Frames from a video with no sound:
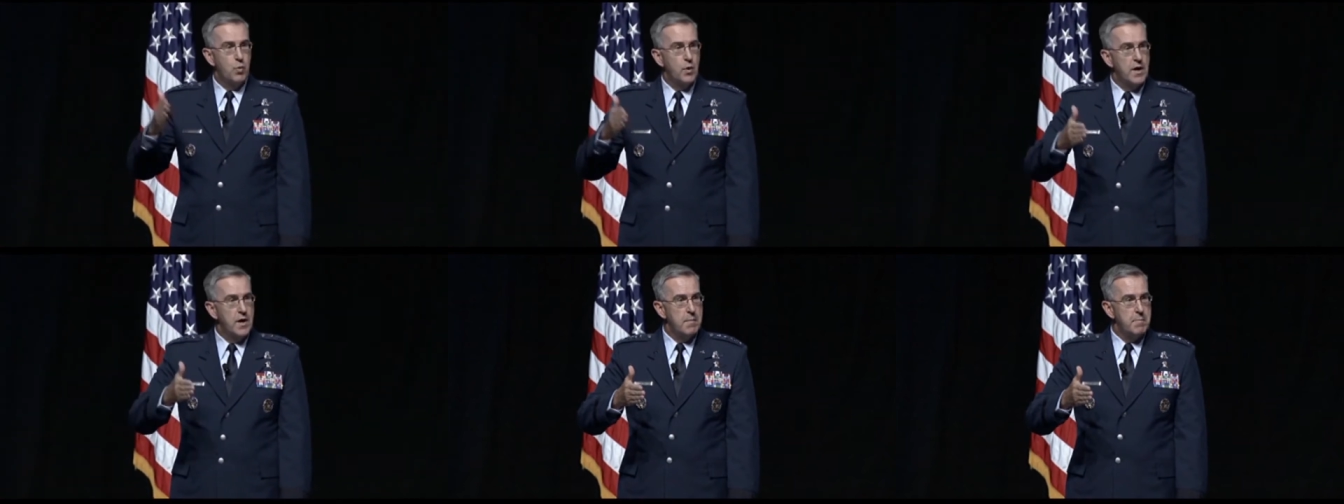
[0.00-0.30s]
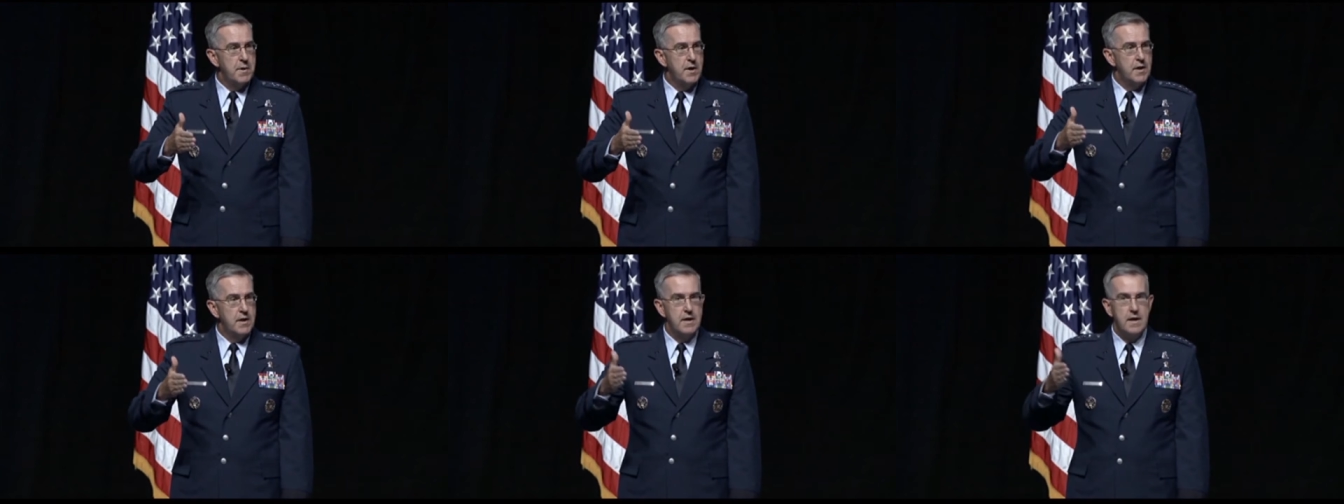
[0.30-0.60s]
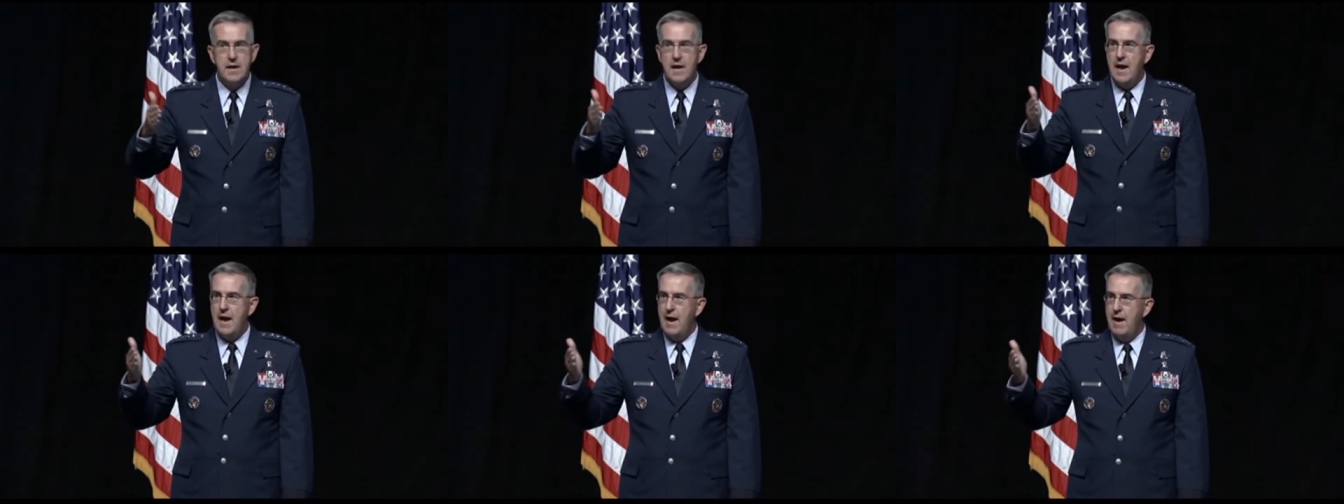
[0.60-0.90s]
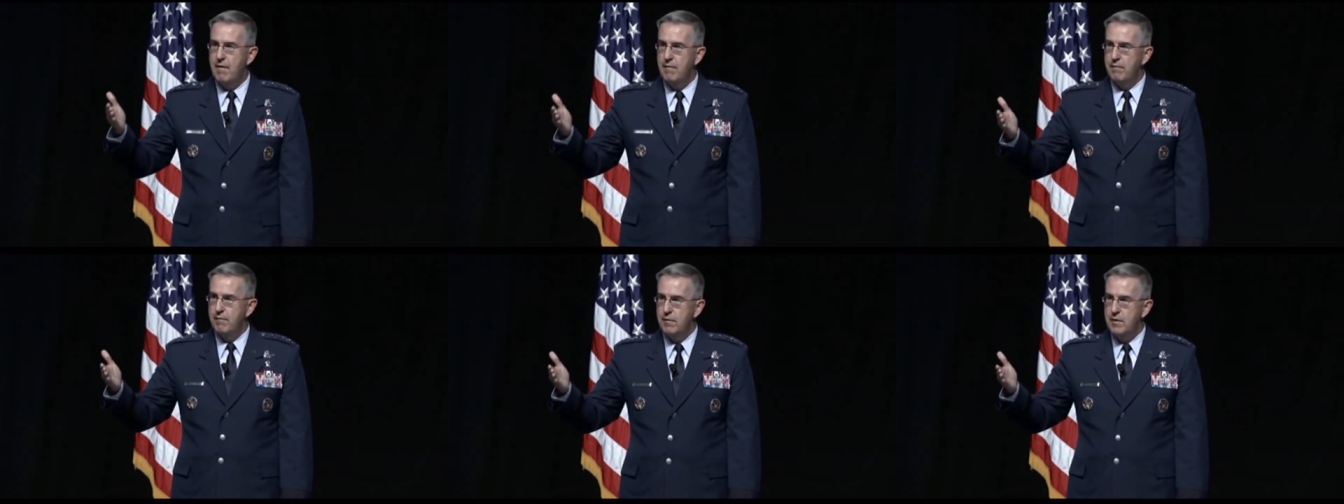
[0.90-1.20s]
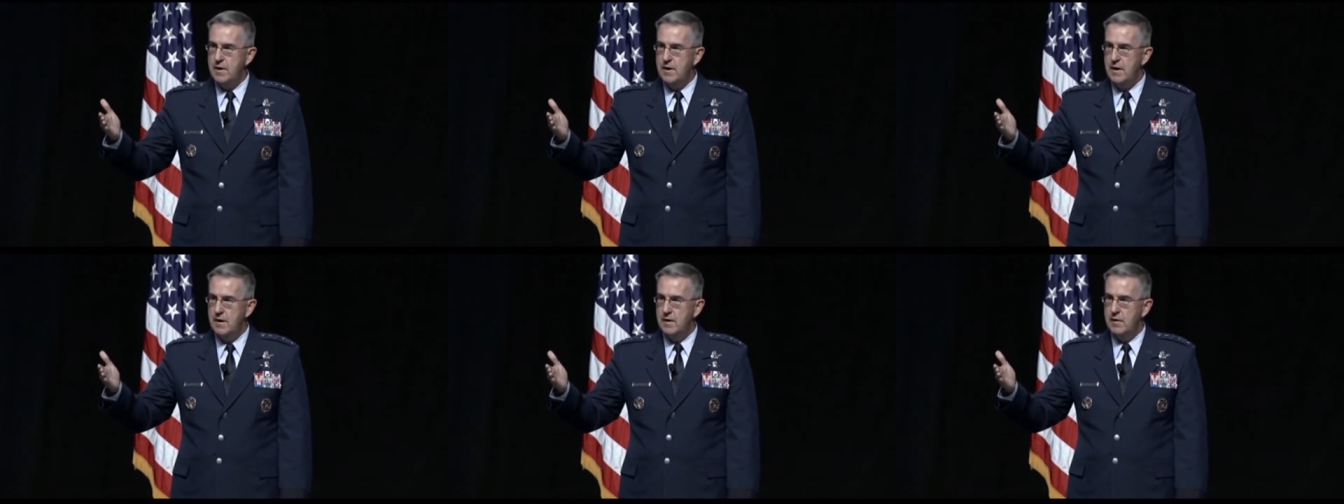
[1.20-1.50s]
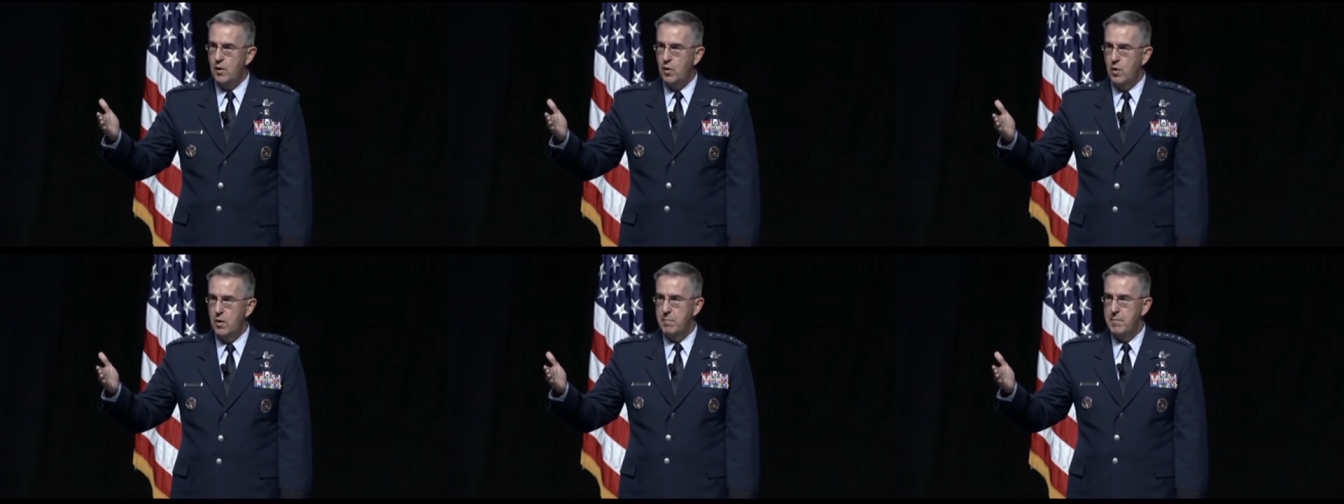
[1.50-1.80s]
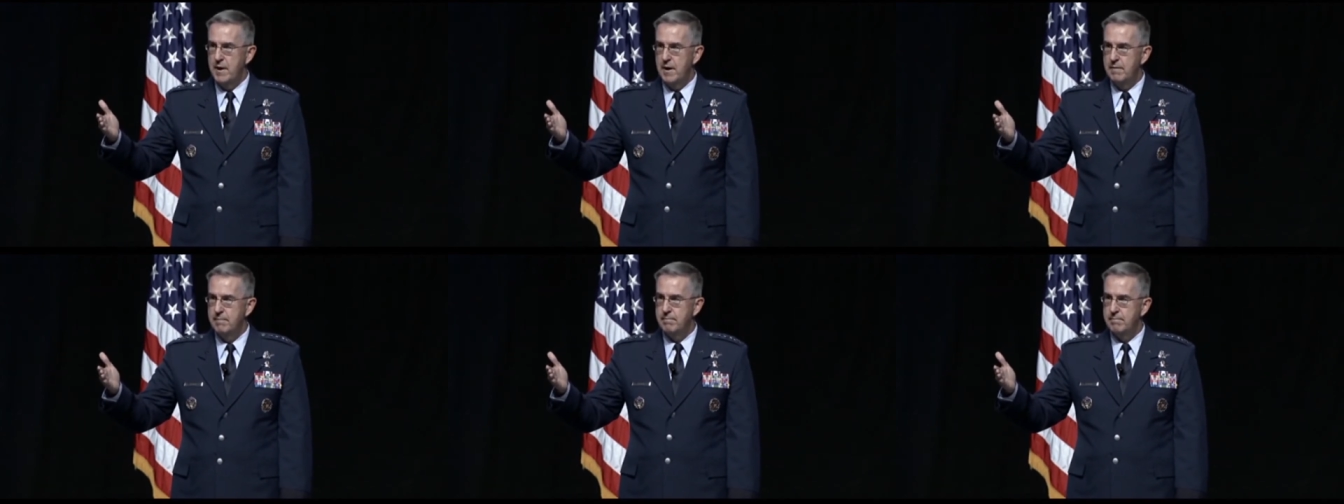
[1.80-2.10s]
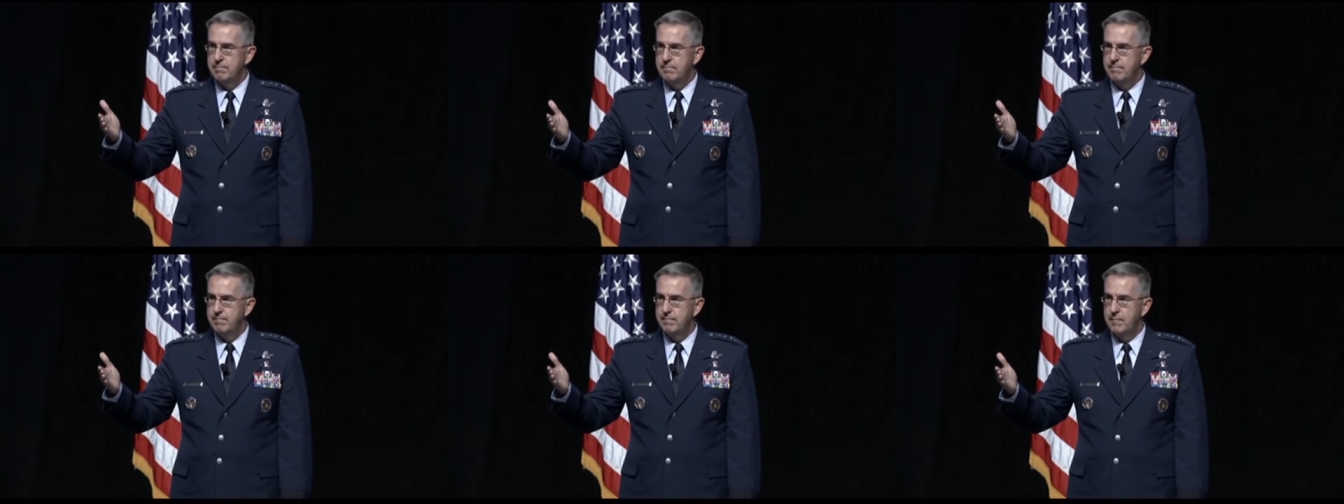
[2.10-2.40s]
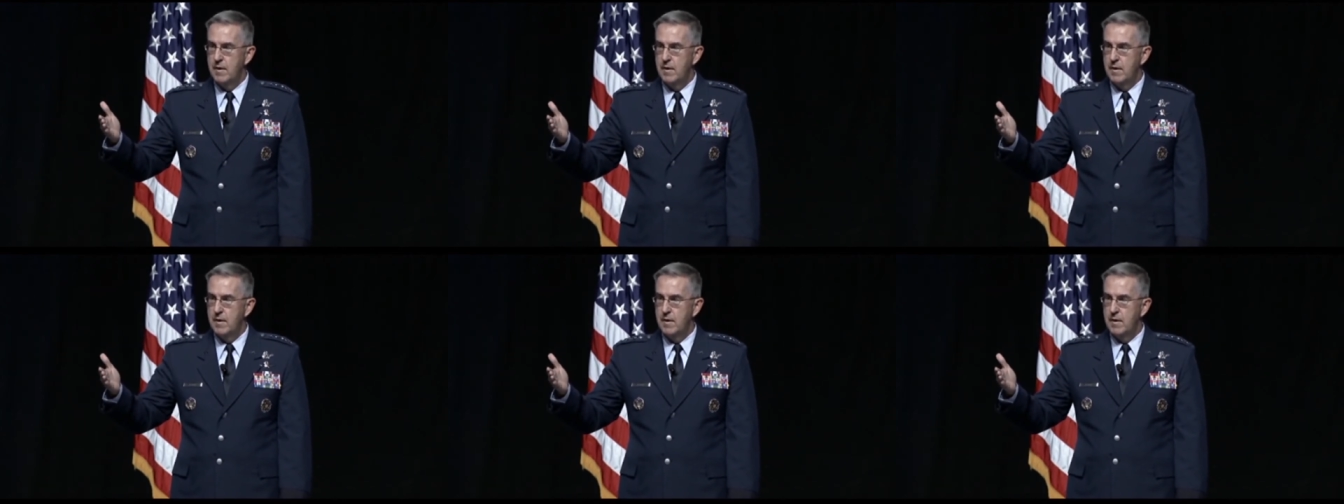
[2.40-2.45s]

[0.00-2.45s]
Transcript: That's one in a million every orbit